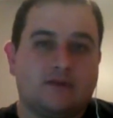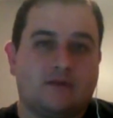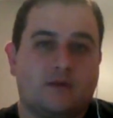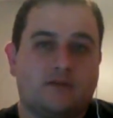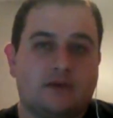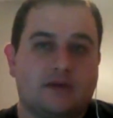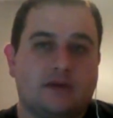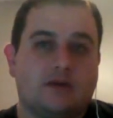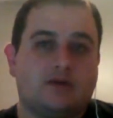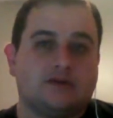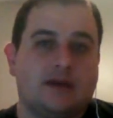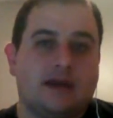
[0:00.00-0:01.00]
over the
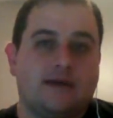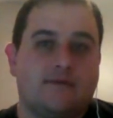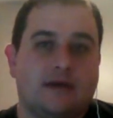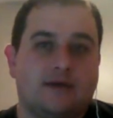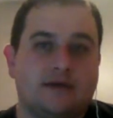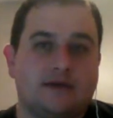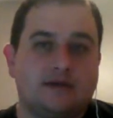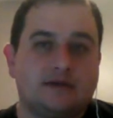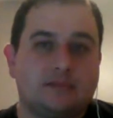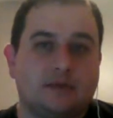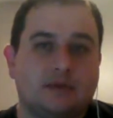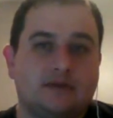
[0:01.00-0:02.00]
years and I haven't had the
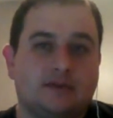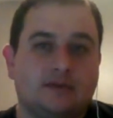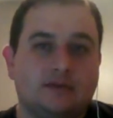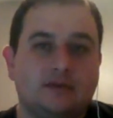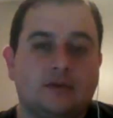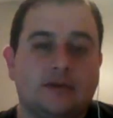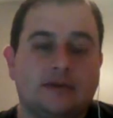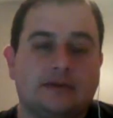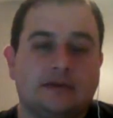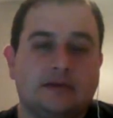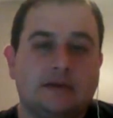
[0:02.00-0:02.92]
discipline to do it,